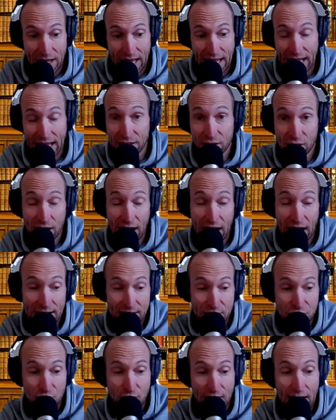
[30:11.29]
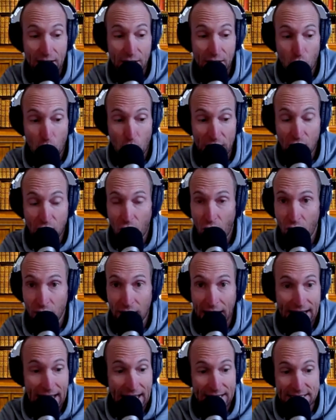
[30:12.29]
And I, tra- you know, we
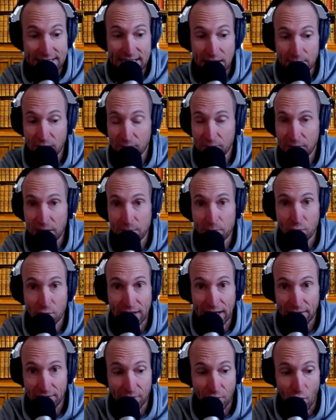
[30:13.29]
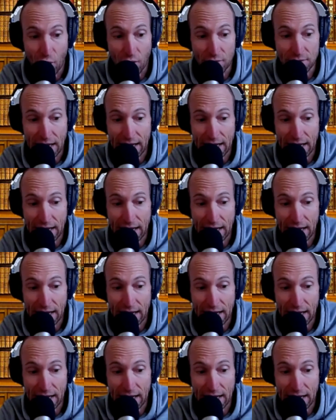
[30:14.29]
called. I had a team of people get involved.